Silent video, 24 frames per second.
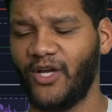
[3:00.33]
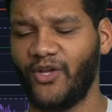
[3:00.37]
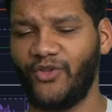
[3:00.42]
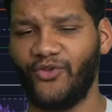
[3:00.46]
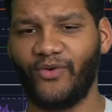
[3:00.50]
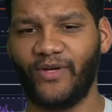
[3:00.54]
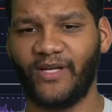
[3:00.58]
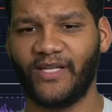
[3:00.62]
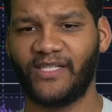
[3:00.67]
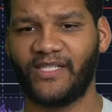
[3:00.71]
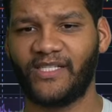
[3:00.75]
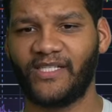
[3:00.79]
you
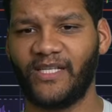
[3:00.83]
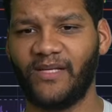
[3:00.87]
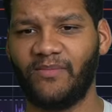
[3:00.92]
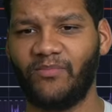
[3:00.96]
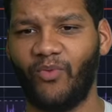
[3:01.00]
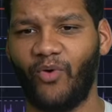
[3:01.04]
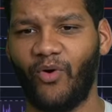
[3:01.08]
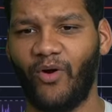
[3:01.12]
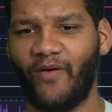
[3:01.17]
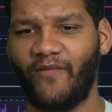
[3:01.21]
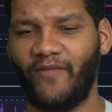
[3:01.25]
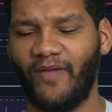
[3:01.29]
can see
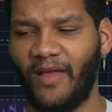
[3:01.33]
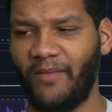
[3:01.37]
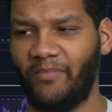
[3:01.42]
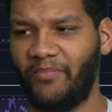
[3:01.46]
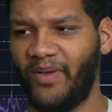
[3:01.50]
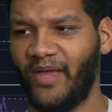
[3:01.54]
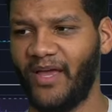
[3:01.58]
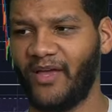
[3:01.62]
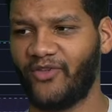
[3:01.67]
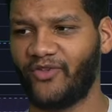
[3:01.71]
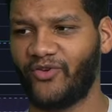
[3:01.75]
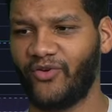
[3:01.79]
more of a
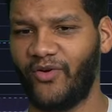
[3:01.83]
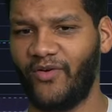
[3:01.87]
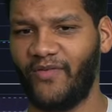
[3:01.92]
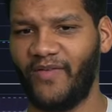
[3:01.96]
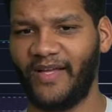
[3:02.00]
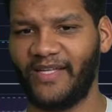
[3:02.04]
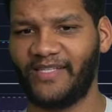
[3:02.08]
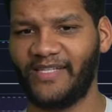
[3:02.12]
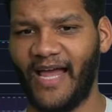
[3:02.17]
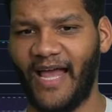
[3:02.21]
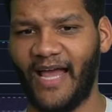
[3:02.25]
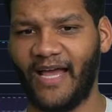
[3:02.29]
picture of
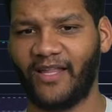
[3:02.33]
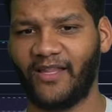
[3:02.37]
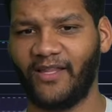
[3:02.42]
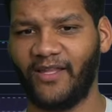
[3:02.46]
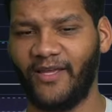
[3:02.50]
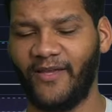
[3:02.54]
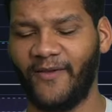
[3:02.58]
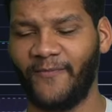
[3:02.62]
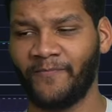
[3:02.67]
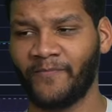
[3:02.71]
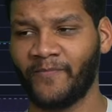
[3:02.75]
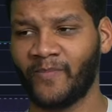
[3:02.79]

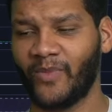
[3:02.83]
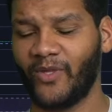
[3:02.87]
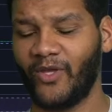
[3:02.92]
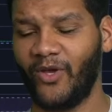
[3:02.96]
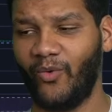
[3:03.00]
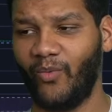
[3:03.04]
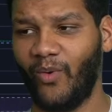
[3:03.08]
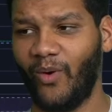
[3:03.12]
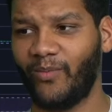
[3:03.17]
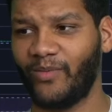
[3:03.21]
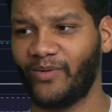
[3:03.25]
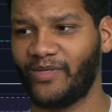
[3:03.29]
exactly, you know,
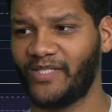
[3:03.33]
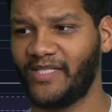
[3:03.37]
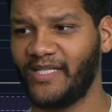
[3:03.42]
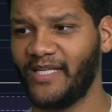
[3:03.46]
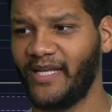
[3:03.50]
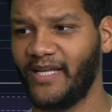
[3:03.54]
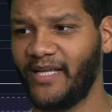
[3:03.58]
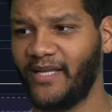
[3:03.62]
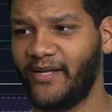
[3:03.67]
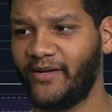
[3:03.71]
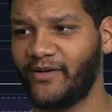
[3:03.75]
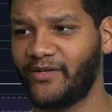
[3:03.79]
what we're seeing
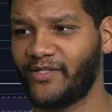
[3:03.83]
here.